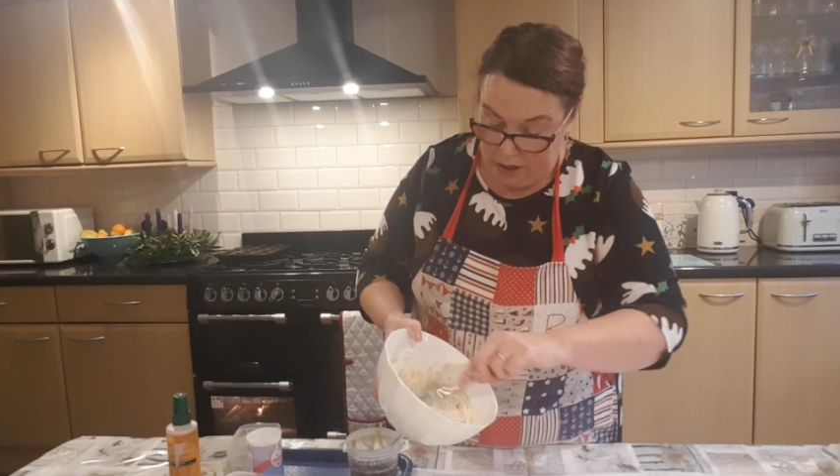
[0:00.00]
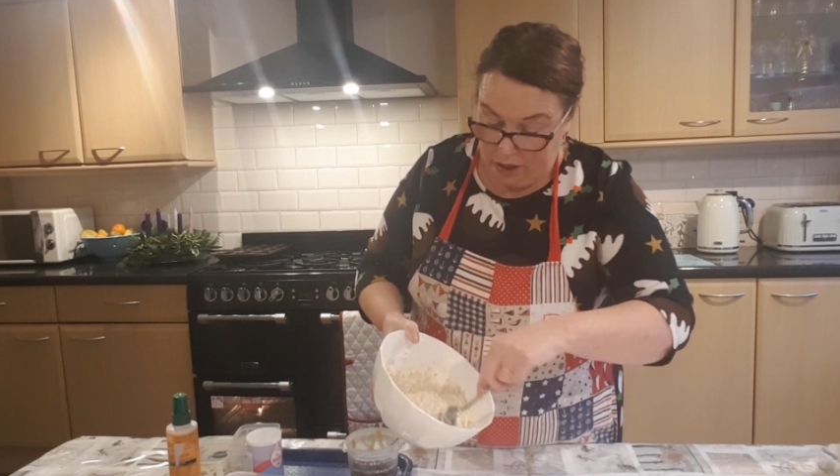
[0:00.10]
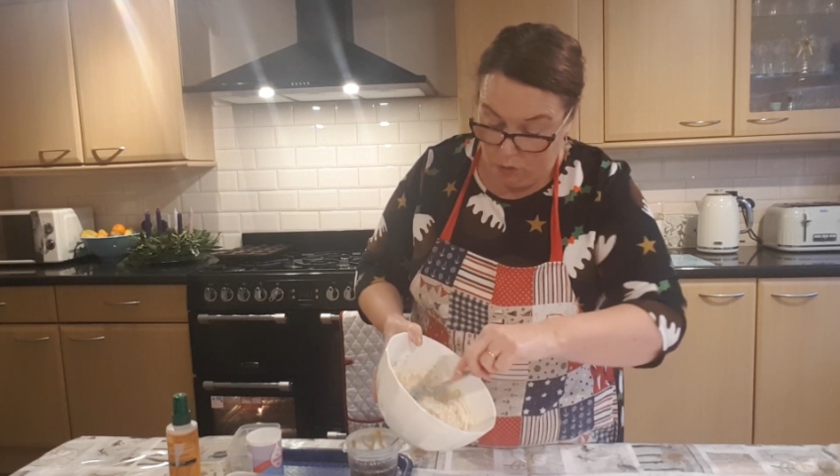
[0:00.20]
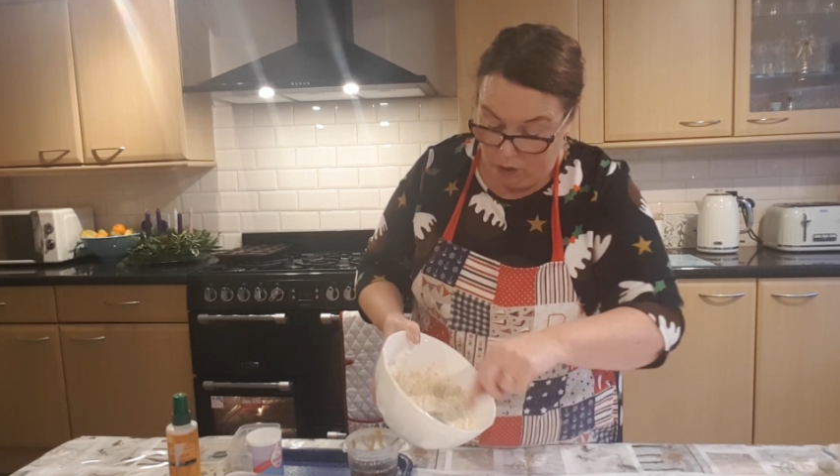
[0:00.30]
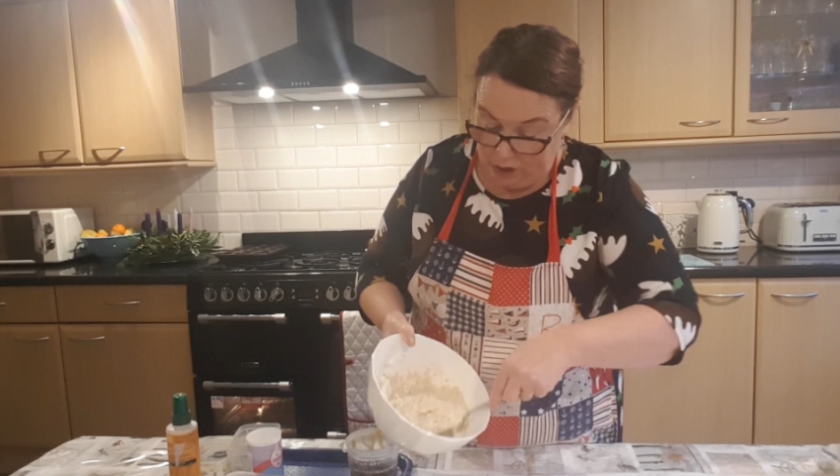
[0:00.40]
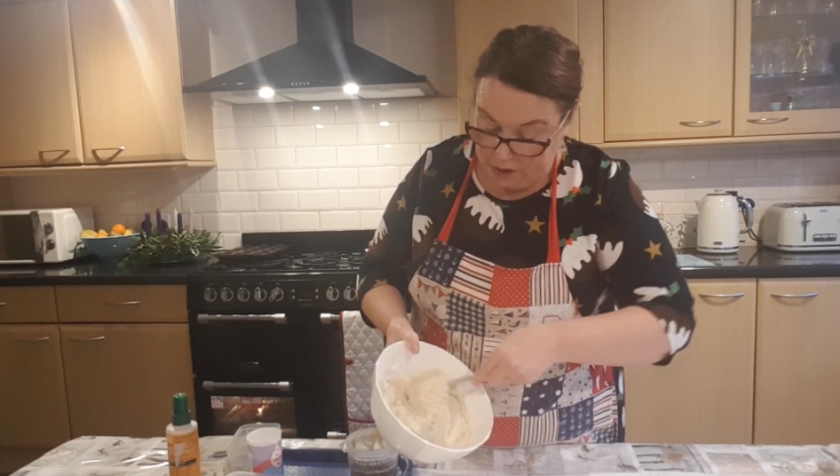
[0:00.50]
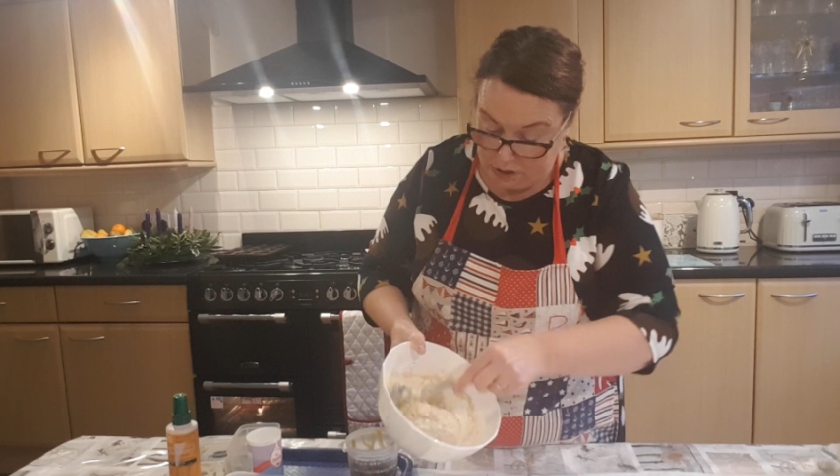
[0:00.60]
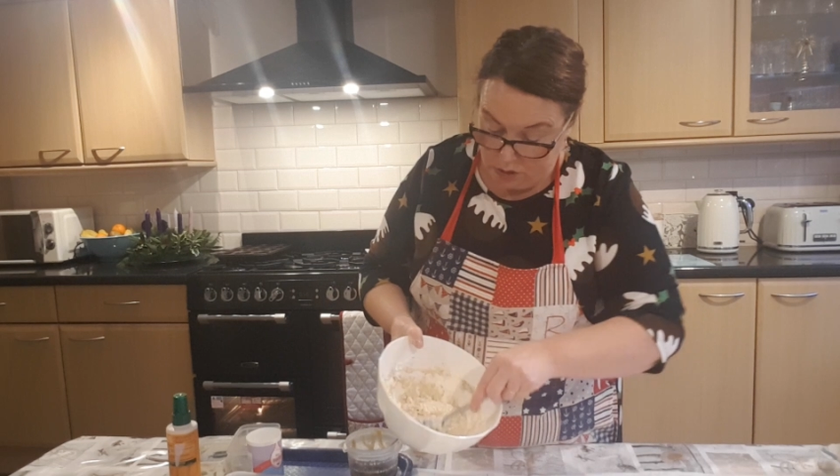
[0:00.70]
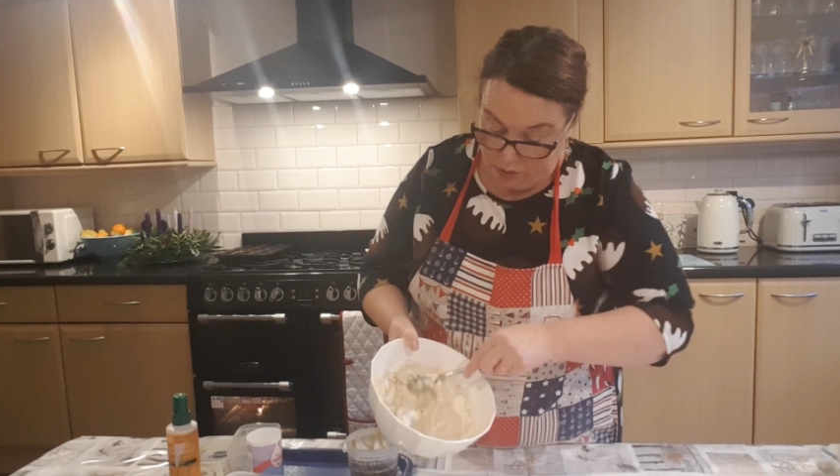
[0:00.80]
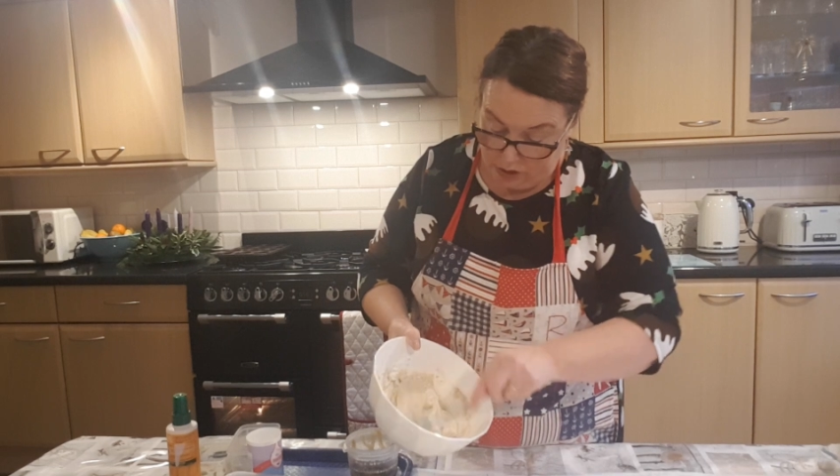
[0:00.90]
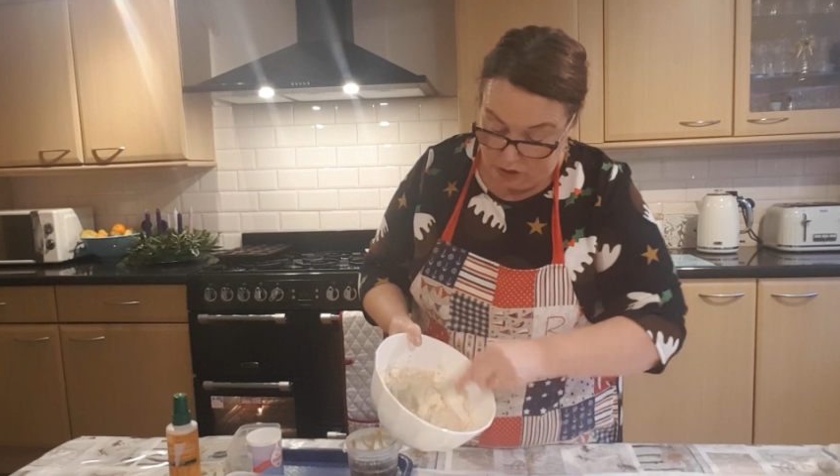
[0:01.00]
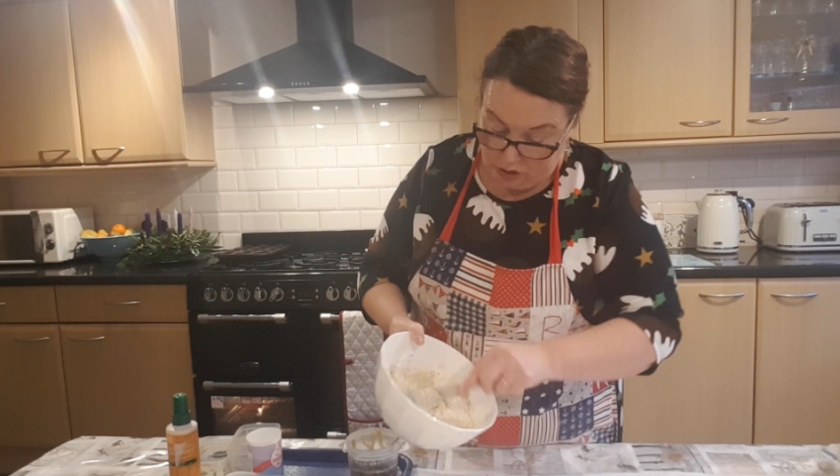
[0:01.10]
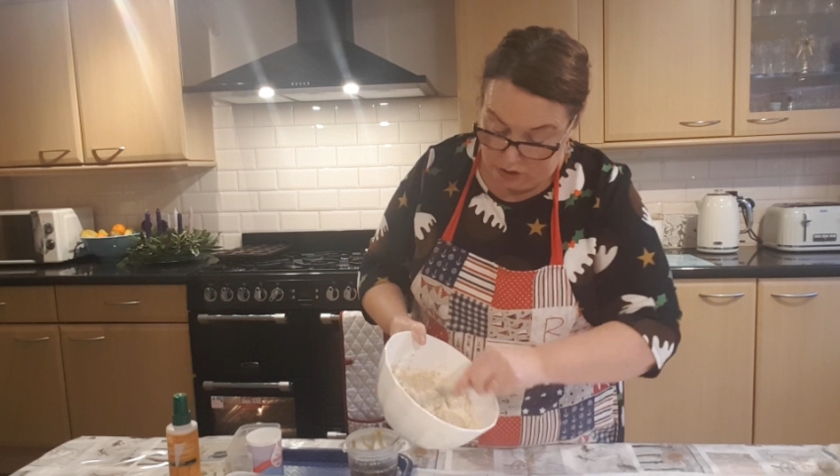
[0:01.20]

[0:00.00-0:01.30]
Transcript: egg well into it,